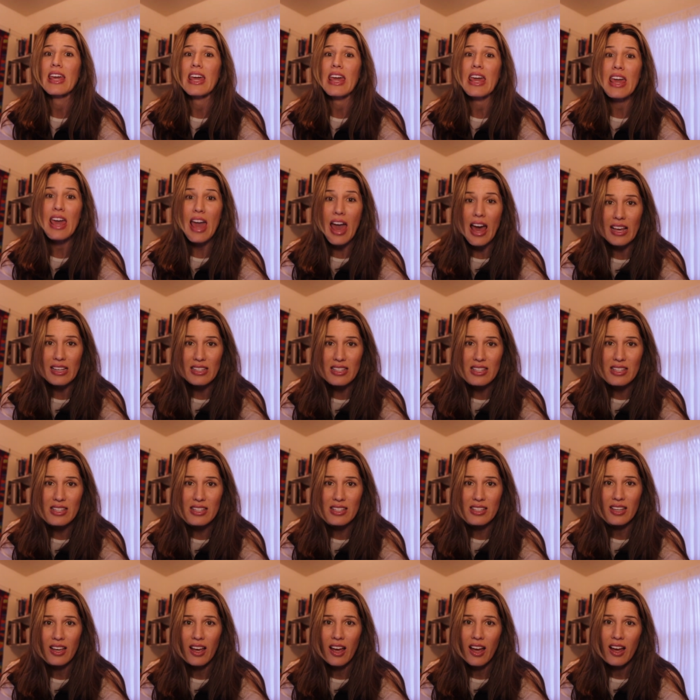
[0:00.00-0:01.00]

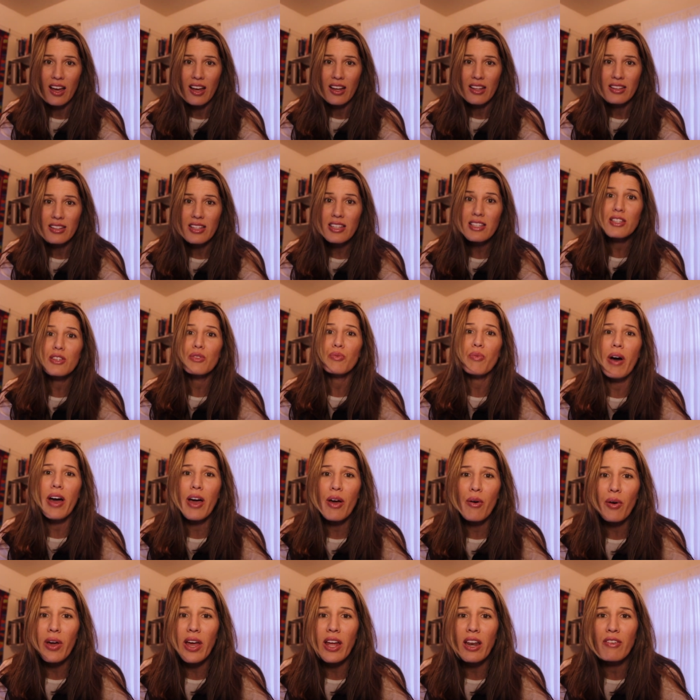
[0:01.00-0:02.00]
Yes, this is
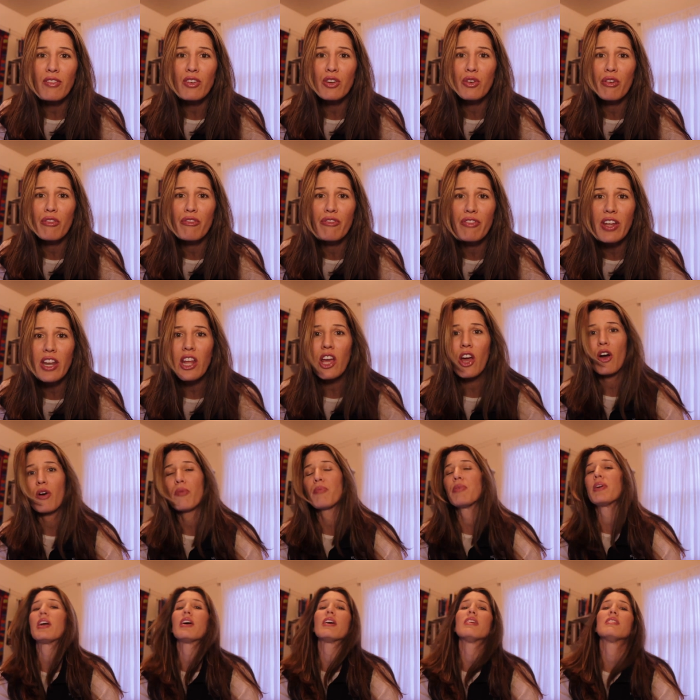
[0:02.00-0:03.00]
why I can't even do a video,
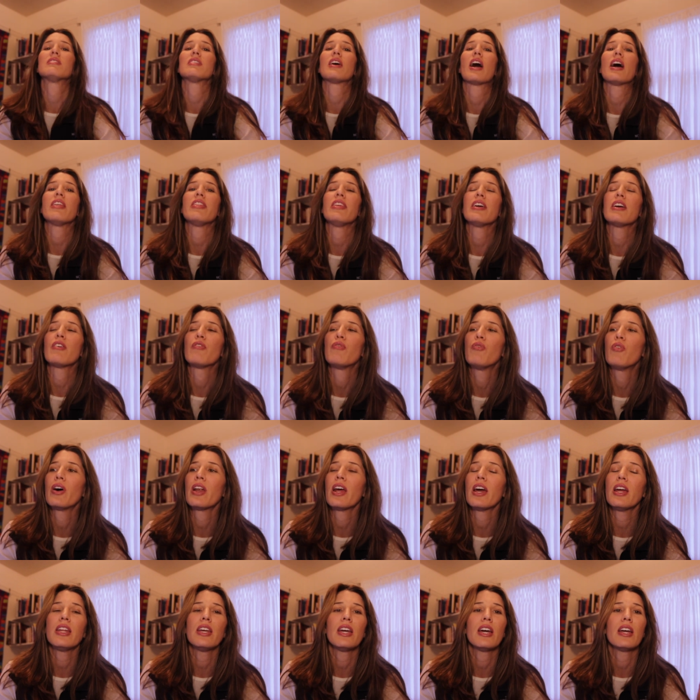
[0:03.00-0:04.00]
because I think of
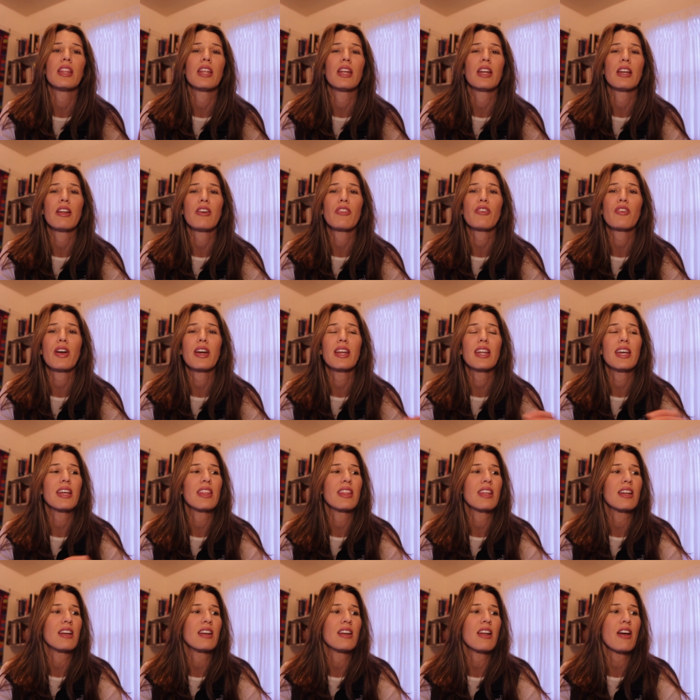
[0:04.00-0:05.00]
one idea and then another idea
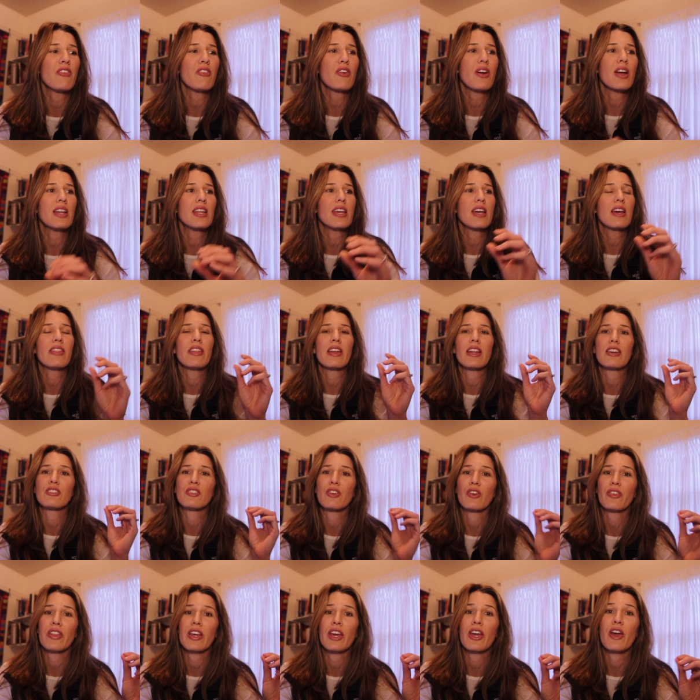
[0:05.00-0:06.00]
and then another idea, and then I
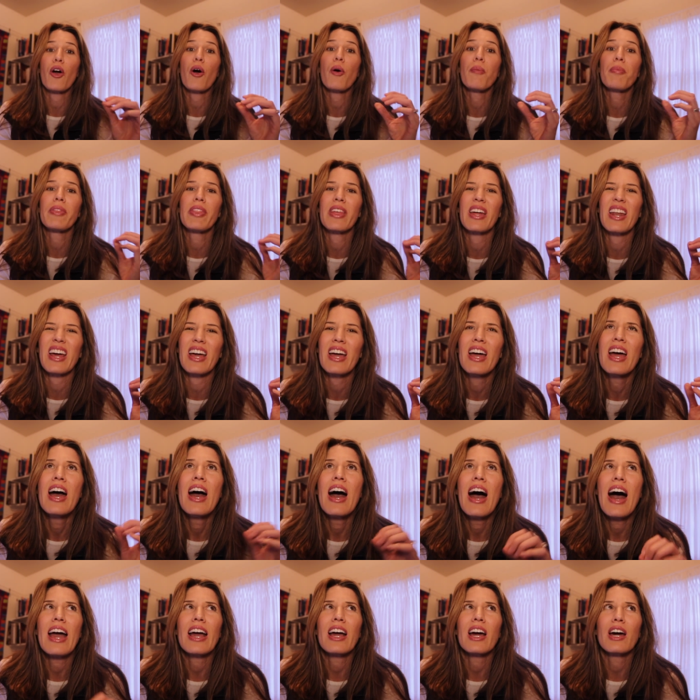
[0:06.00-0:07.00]
start thinking, oh, but then
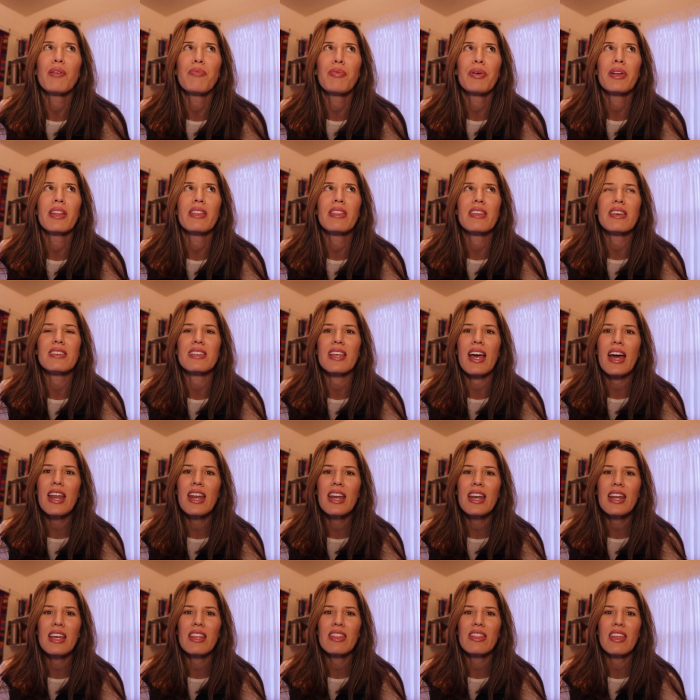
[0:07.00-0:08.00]
I got to put in these
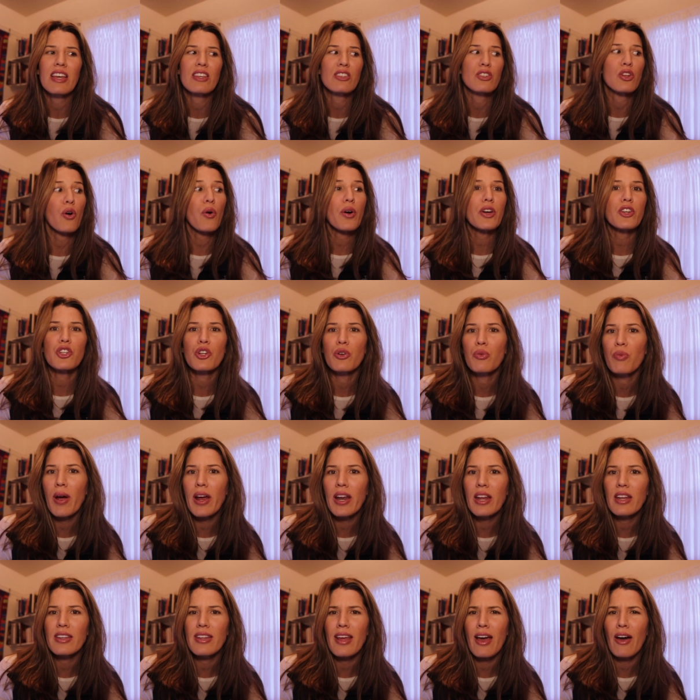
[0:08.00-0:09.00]
editing things. Oh, I should
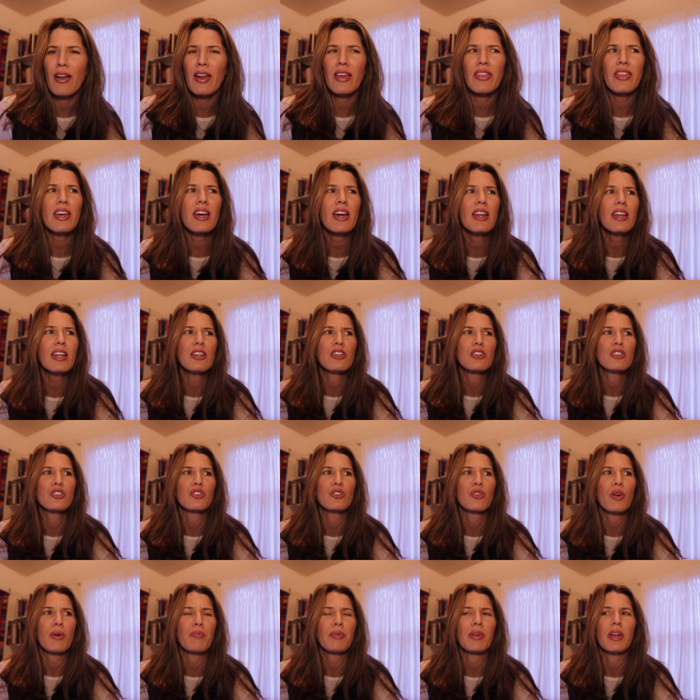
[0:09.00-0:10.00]
write it down. I think I need to
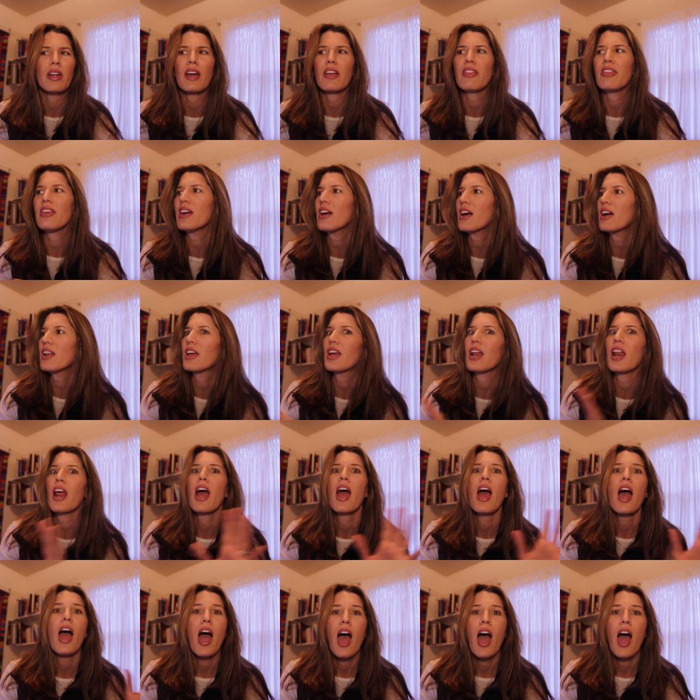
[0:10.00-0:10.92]
script it.